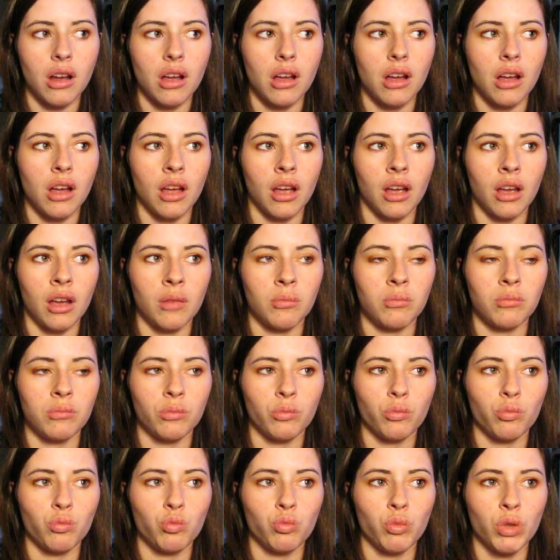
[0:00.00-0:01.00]
um,
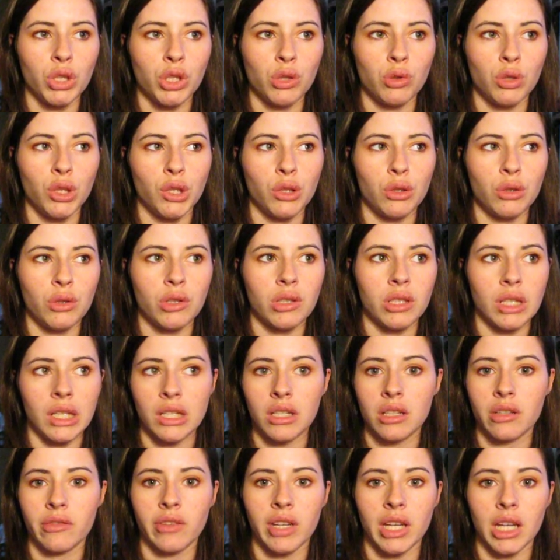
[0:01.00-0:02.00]
when you use
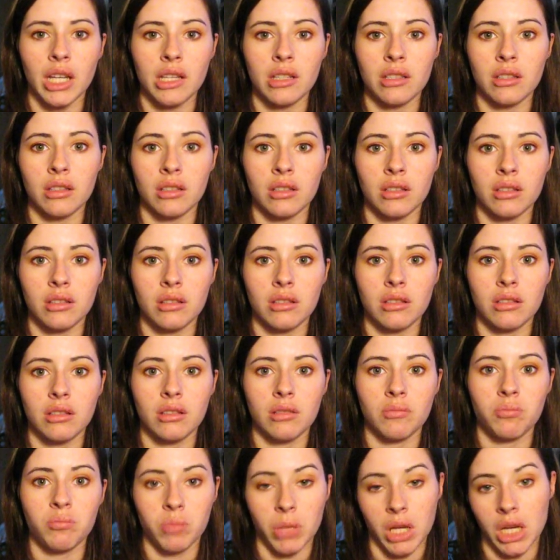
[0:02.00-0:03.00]
VA as the
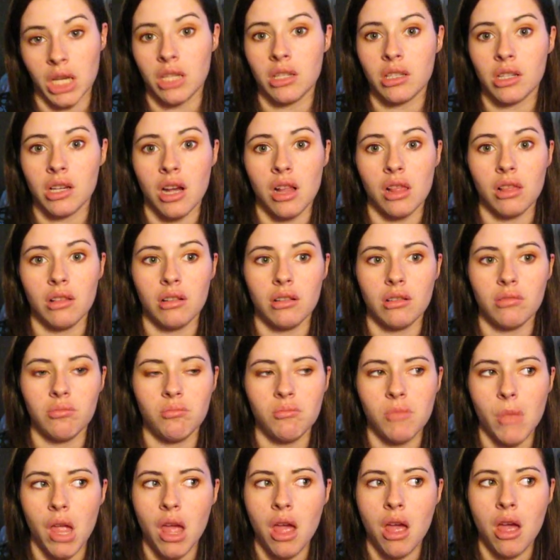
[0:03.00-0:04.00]
base color,
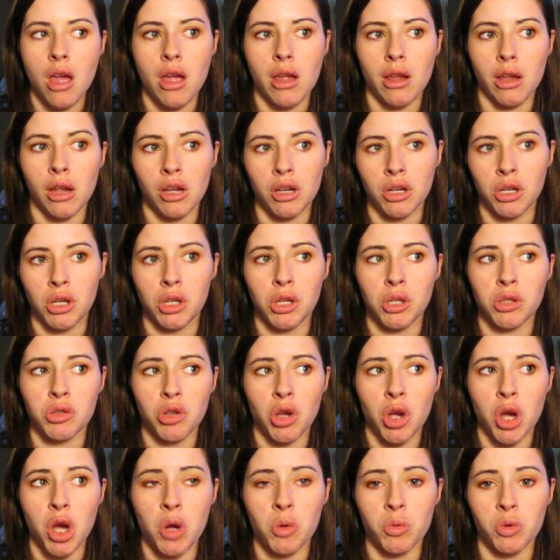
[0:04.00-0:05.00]
because
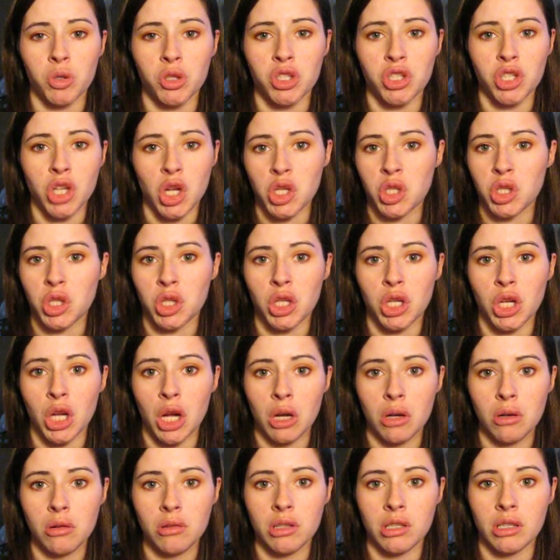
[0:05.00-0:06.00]
I was testing it
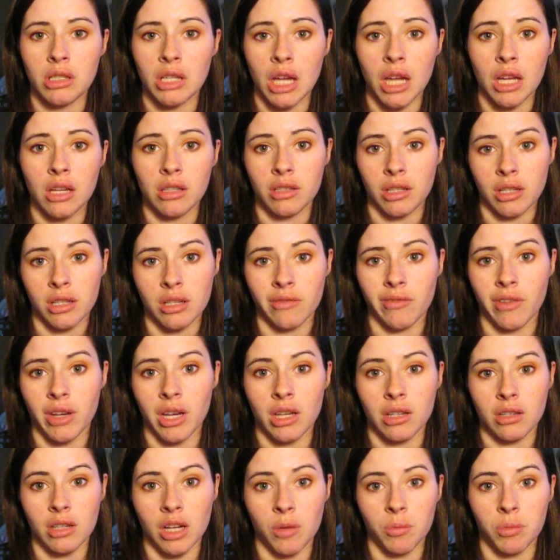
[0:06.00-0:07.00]
out and had
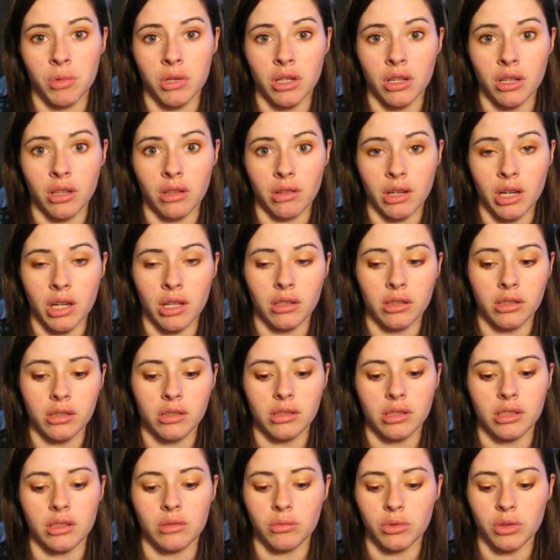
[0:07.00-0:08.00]
VA top in another color,
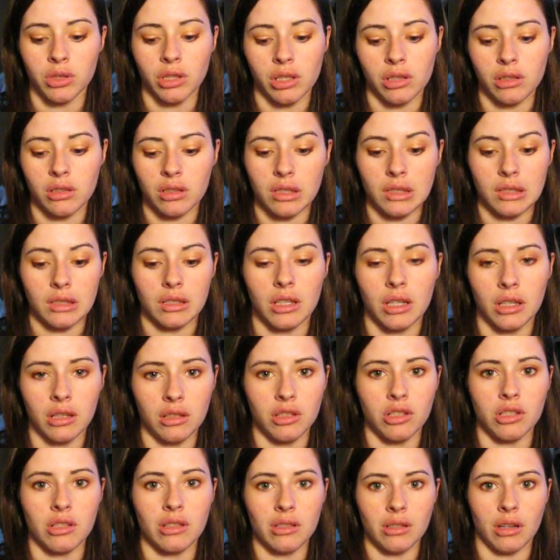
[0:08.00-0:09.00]
and it was like, and it
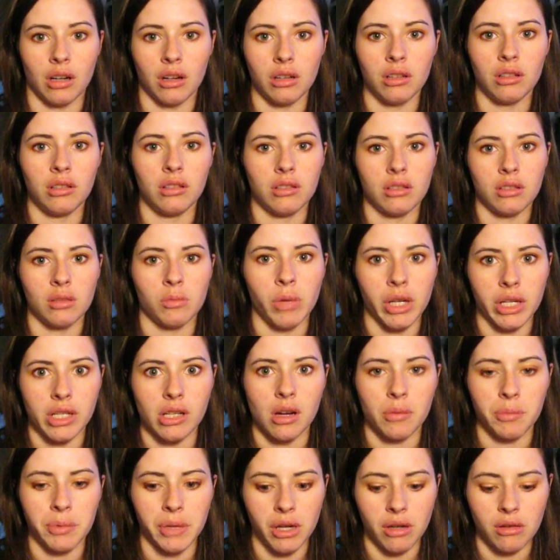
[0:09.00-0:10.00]
just stuck to my
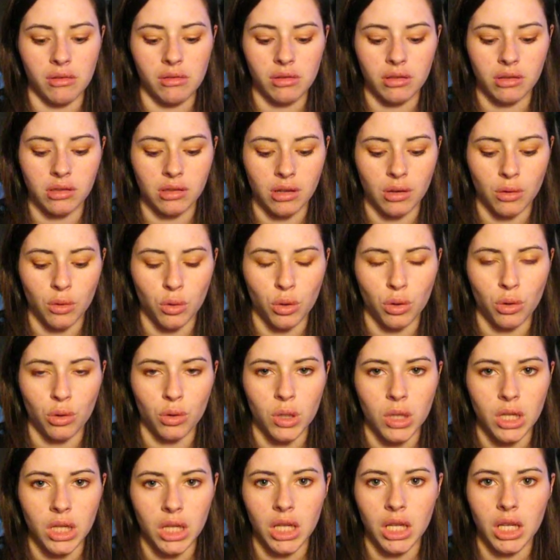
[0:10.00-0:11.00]
top coat, so
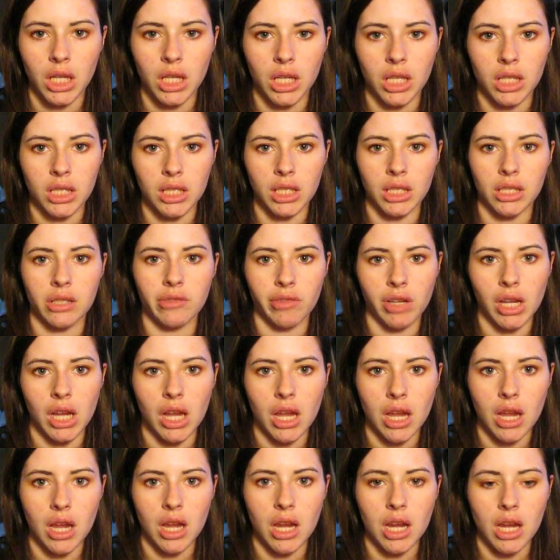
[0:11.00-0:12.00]

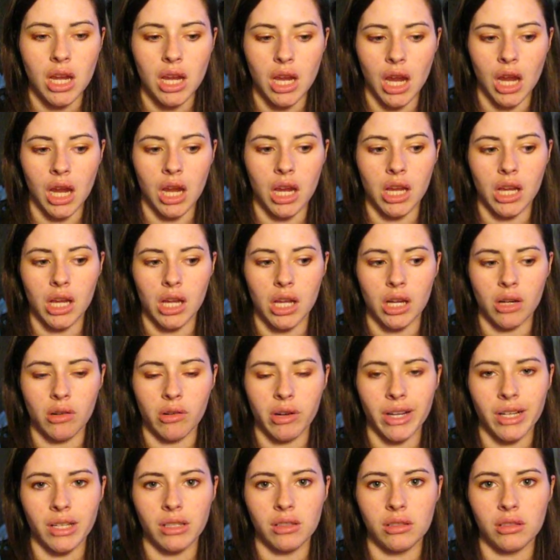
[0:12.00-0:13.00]
VA and
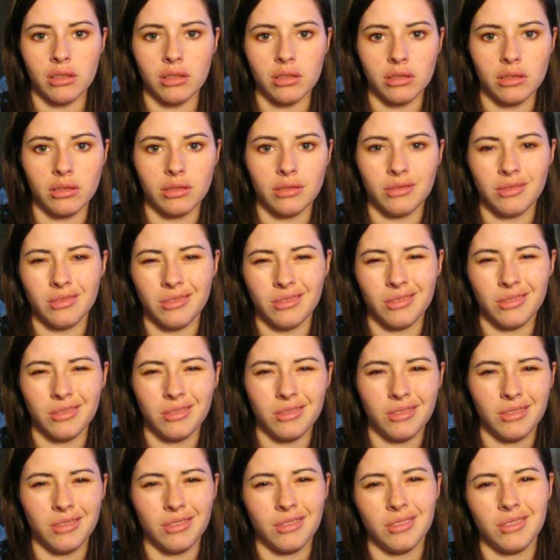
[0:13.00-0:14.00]
Crackle,
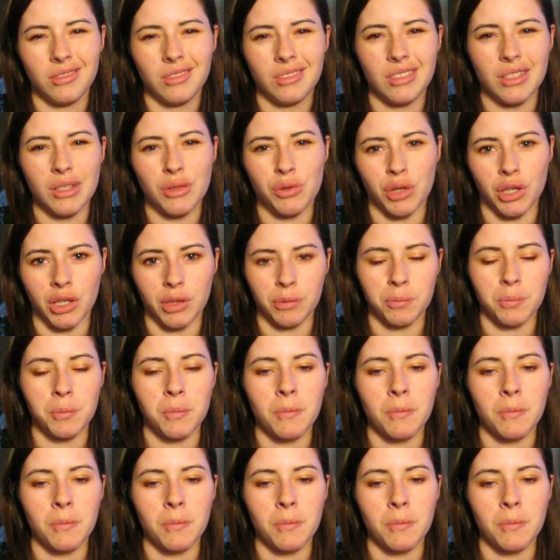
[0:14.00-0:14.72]
mm, no good.